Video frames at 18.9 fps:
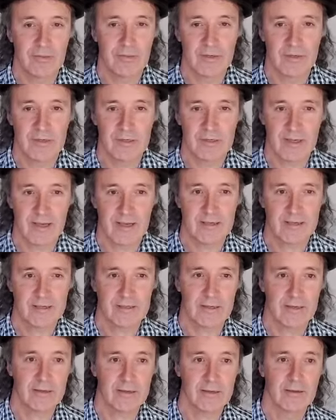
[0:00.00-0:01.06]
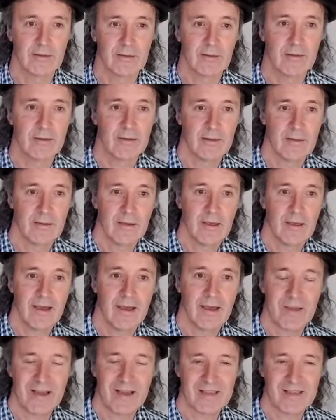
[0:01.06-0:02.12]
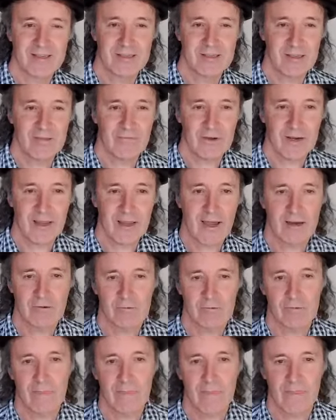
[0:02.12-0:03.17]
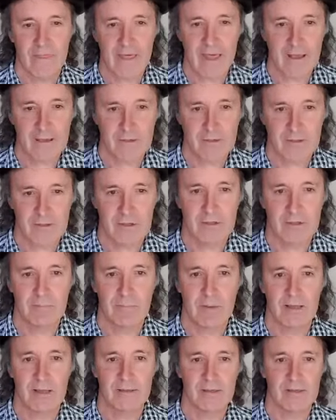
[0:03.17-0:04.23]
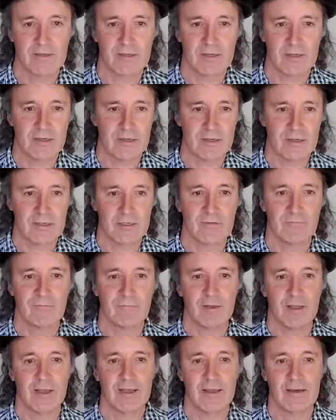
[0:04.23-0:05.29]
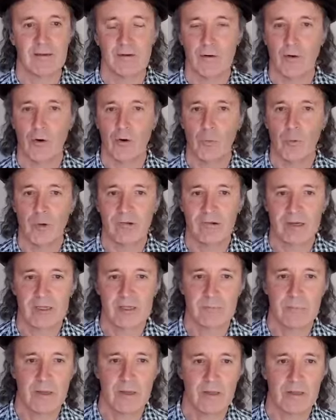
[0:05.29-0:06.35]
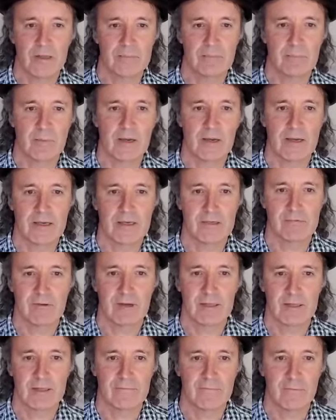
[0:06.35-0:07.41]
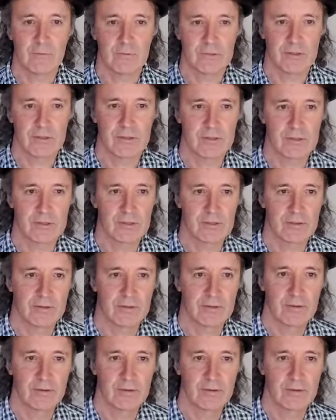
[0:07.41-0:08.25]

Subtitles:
the disaster, about 700,000 Palestinians fled or were expelled by Israeli forces.